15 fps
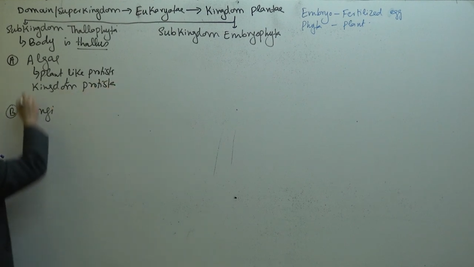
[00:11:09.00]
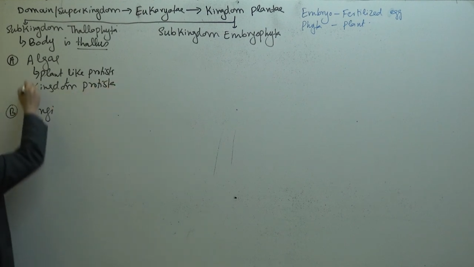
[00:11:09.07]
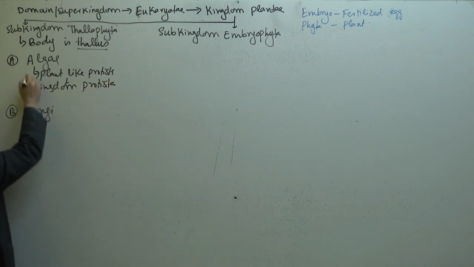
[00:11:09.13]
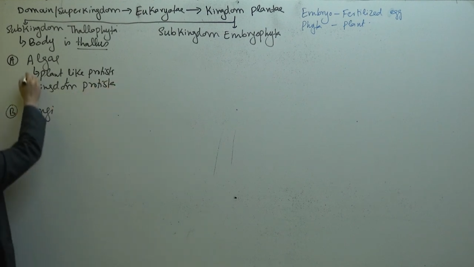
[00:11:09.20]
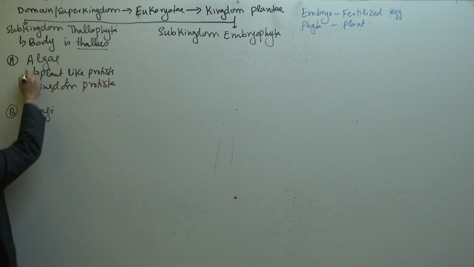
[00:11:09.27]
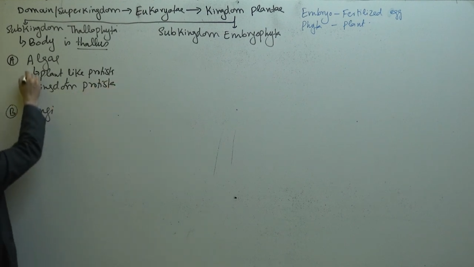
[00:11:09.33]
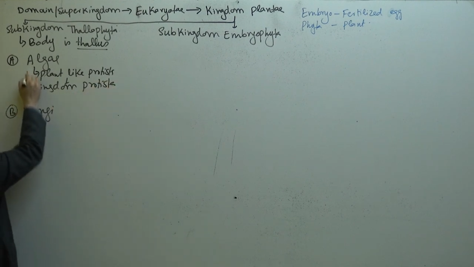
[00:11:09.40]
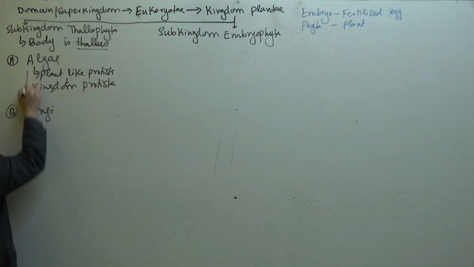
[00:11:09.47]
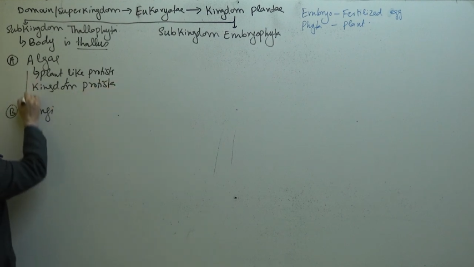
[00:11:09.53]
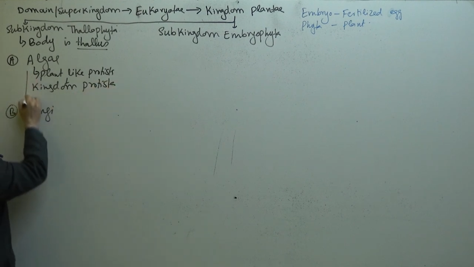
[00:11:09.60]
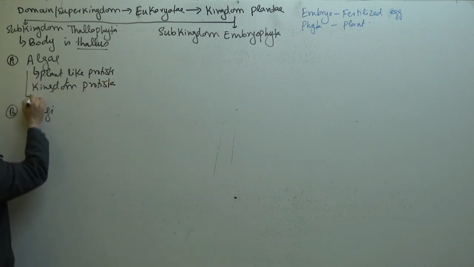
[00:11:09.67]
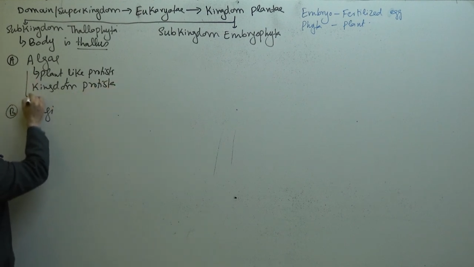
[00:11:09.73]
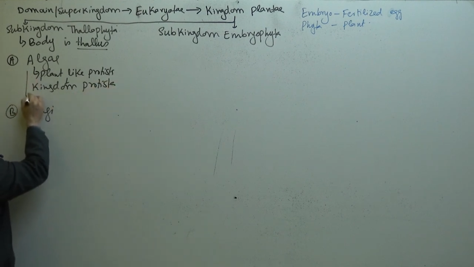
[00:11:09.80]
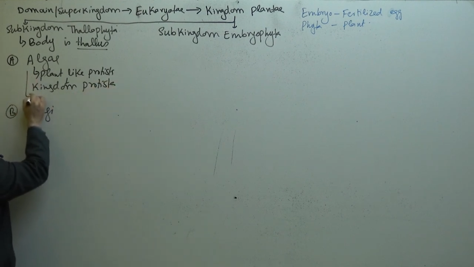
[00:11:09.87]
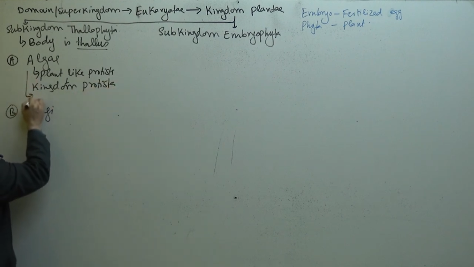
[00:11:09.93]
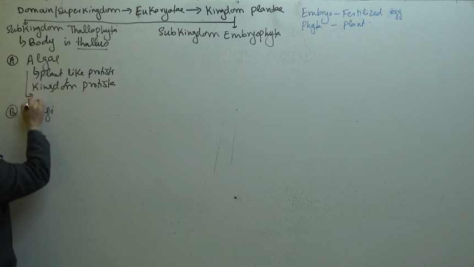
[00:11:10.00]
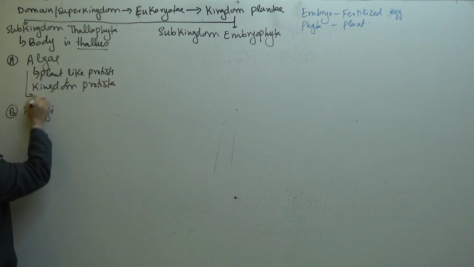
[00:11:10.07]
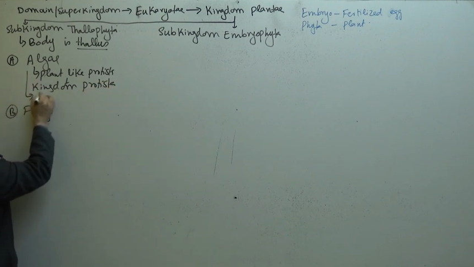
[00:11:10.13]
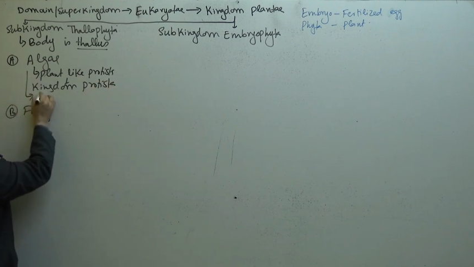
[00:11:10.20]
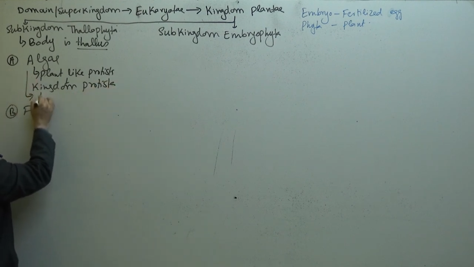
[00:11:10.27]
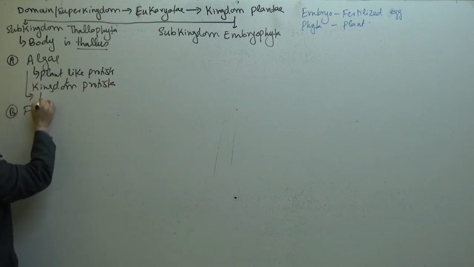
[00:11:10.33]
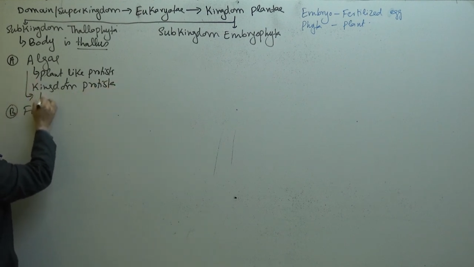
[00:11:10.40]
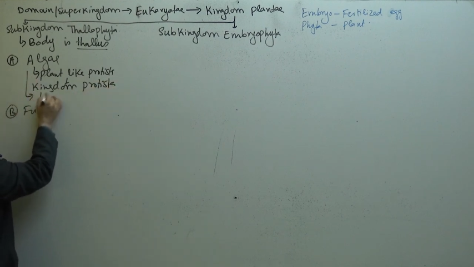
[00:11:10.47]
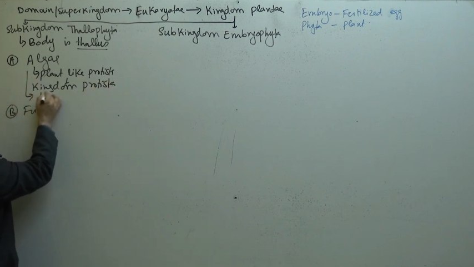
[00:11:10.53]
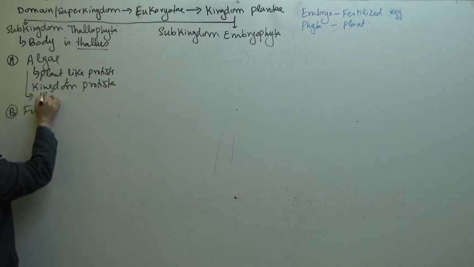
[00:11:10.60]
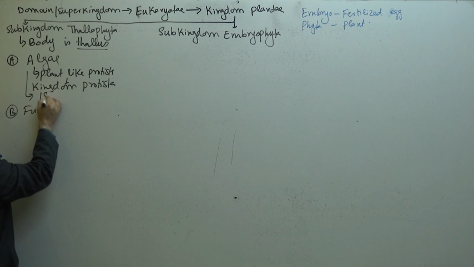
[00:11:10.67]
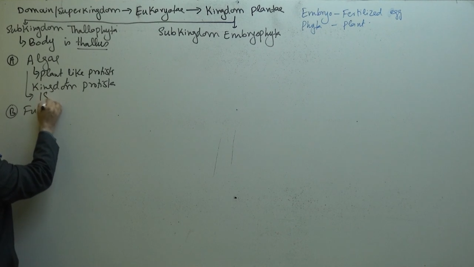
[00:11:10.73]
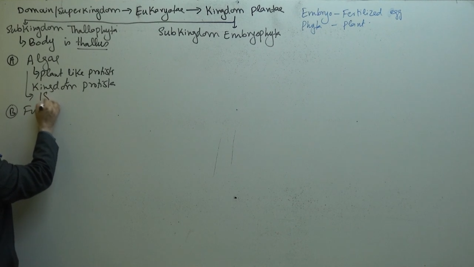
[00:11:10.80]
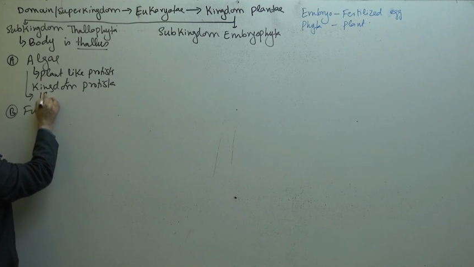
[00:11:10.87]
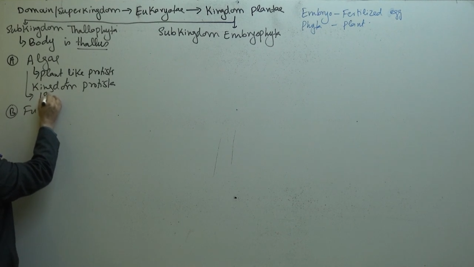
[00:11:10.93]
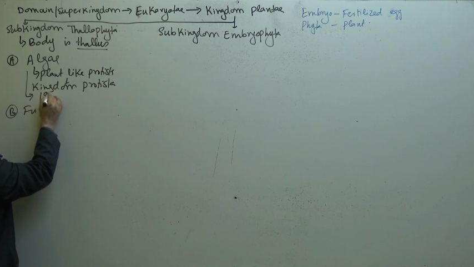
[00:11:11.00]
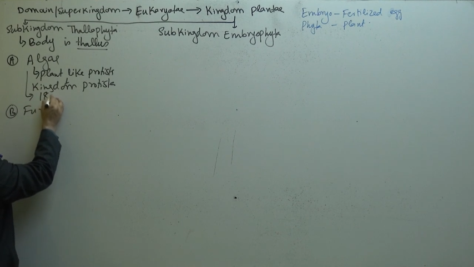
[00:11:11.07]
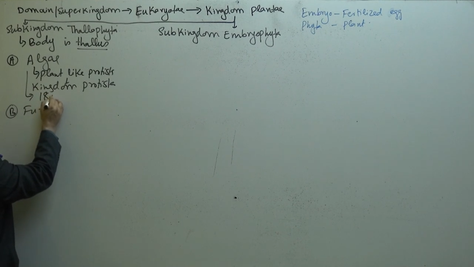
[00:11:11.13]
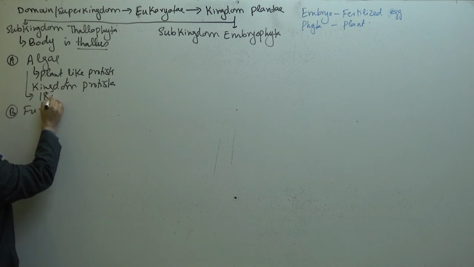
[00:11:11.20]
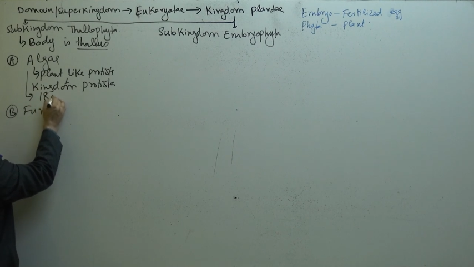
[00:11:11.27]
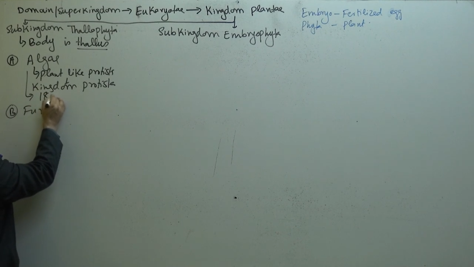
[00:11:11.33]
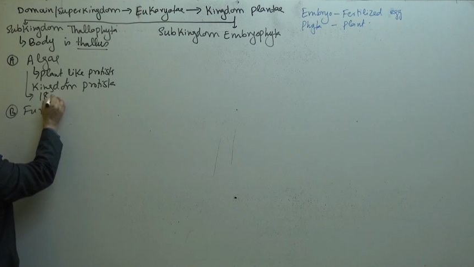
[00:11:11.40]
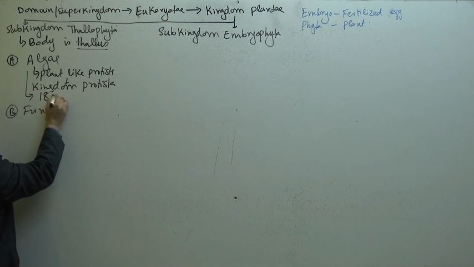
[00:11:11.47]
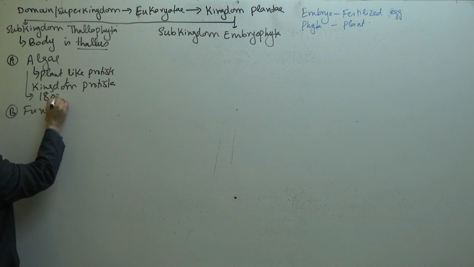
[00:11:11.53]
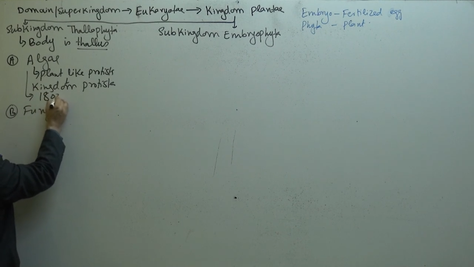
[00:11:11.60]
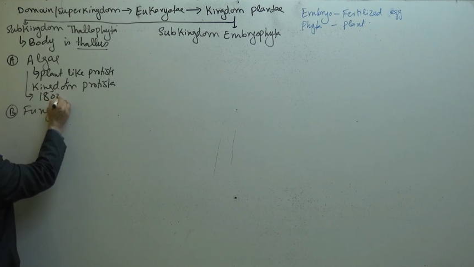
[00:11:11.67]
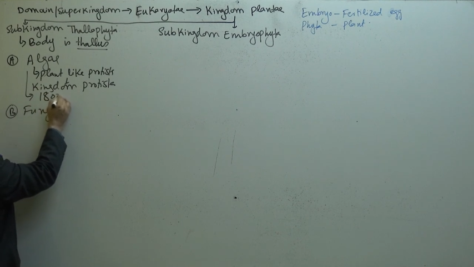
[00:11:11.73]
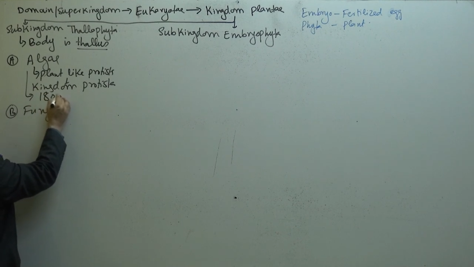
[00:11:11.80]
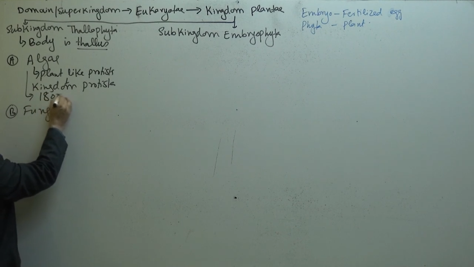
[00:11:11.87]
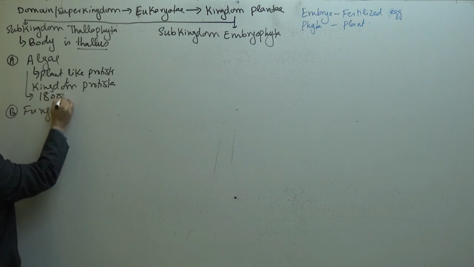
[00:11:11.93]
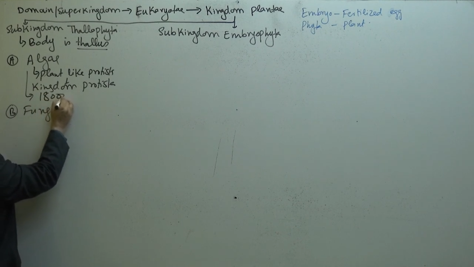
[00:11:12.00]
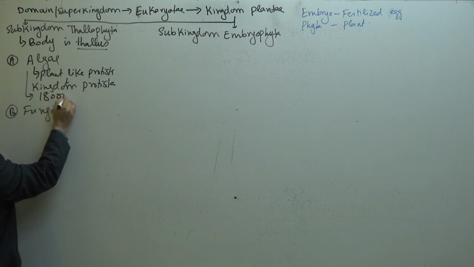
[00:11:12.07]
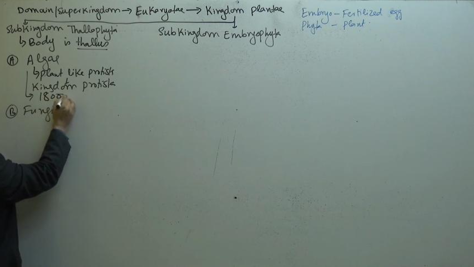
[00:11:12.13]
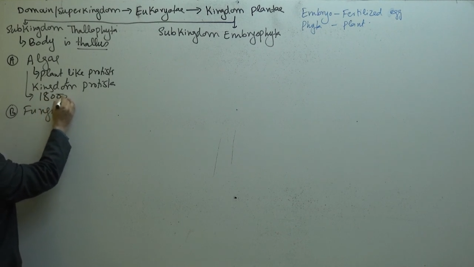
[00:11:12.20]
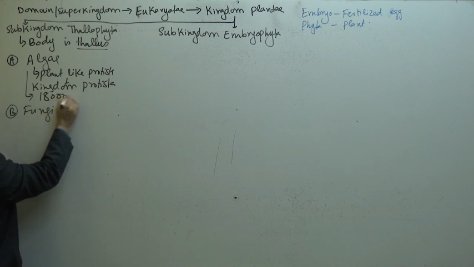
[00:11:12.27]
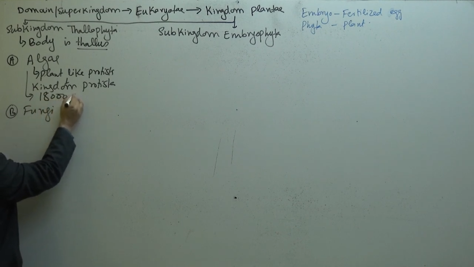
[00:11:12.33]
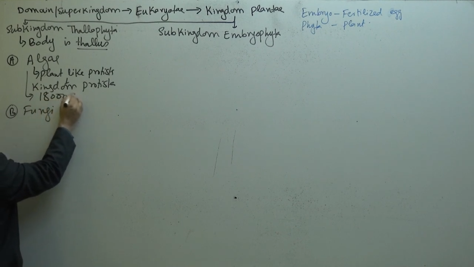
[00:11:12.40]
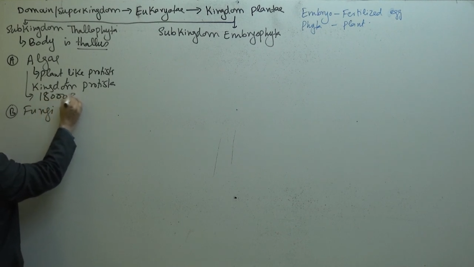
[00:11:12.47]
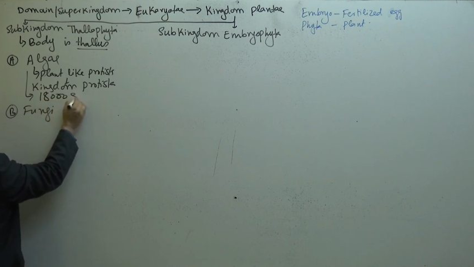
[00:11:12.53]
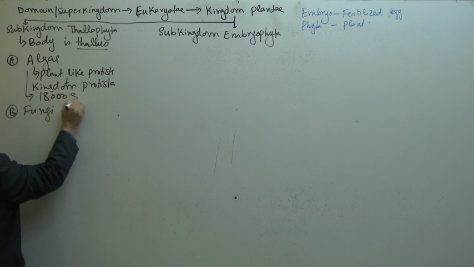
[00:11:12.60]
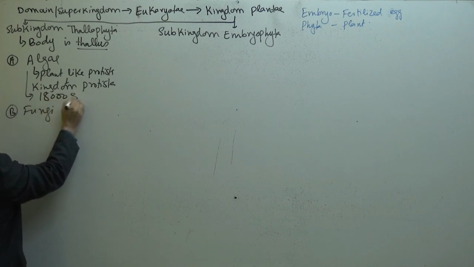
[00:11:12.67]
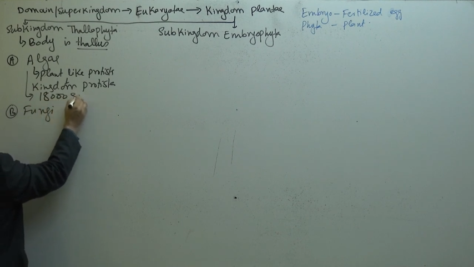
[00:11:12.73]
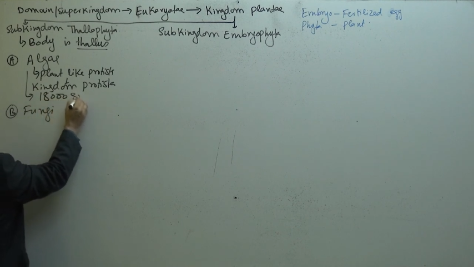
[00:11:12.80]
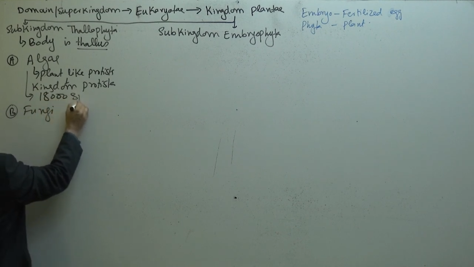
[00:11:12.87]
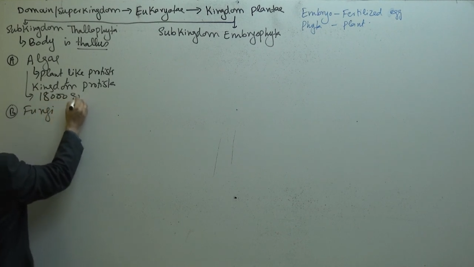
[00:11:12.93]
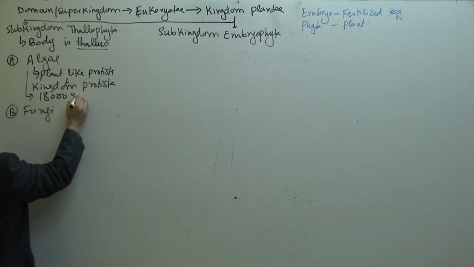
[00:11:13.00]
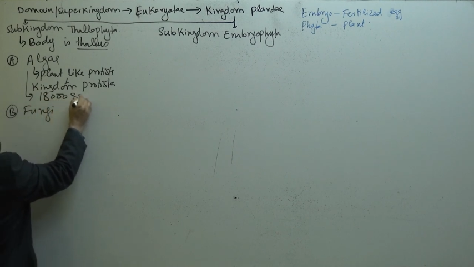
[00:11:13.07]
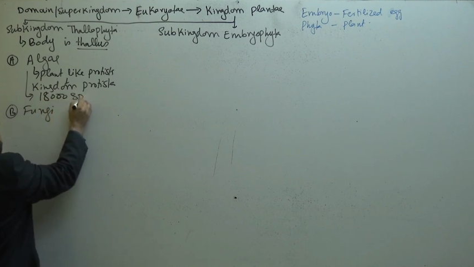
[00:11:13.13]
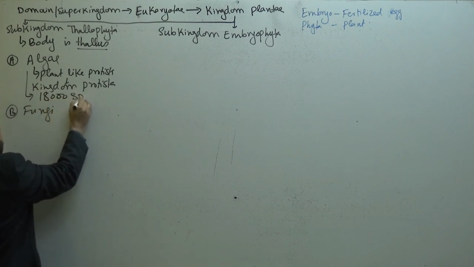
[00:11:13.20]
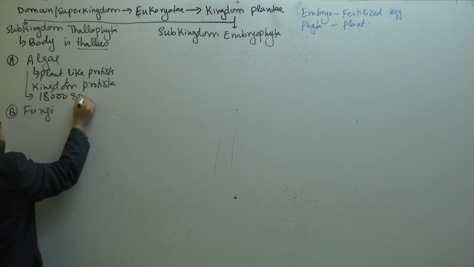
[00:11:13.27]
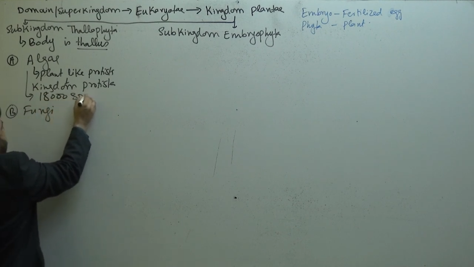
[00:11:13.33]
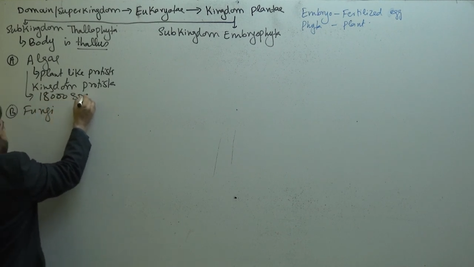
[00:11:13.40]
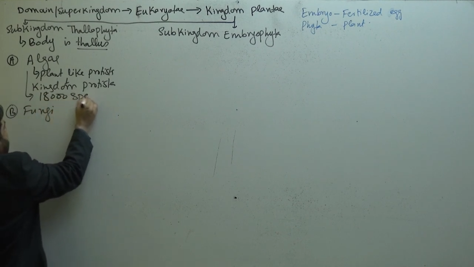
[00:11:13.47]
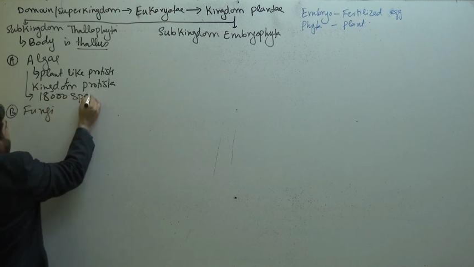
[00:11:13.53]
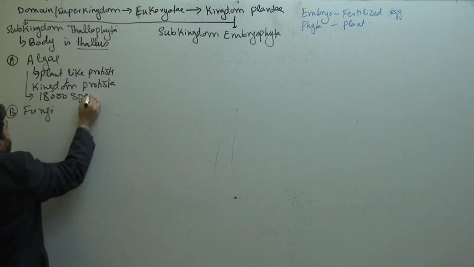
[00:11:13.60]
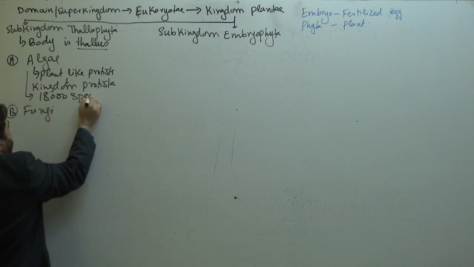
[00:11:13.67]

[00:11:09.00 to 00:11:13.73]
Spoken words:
[unreadable: no face in view]